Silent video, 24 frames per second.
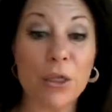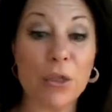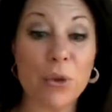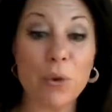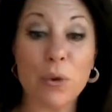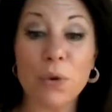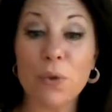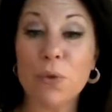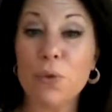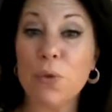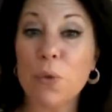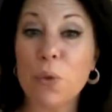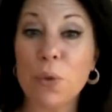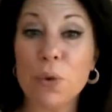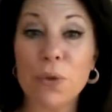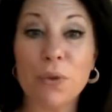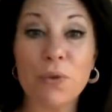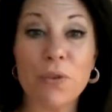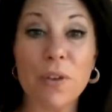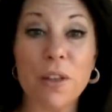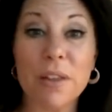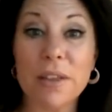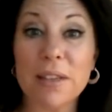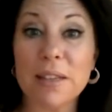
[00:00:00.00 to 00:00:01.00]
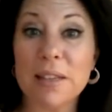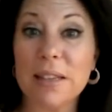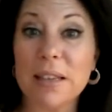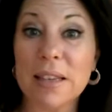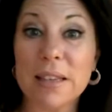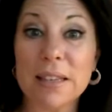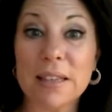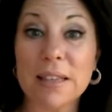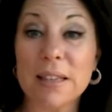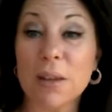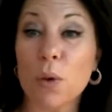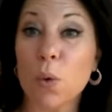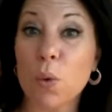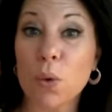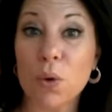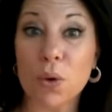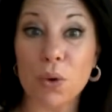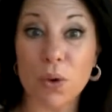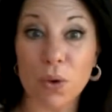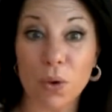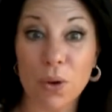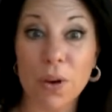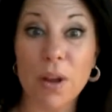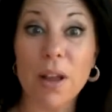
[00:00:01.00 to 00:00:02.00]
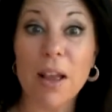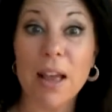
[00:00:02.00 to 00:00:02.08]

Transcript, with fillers: third, fourth, fifth, sixth order,